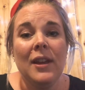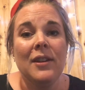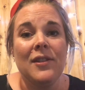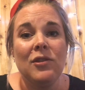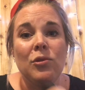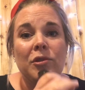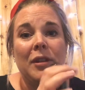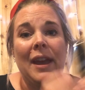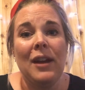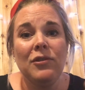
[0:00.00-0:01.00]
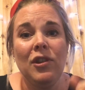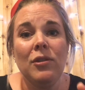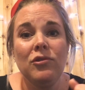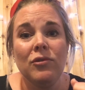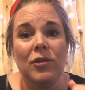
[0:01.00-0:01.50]
because it talks about how to
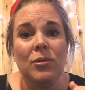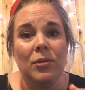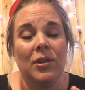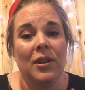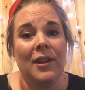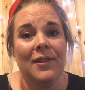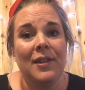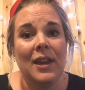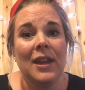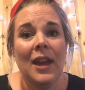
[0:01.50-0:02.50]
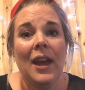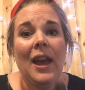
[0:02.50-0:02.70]
hold your recorder nicely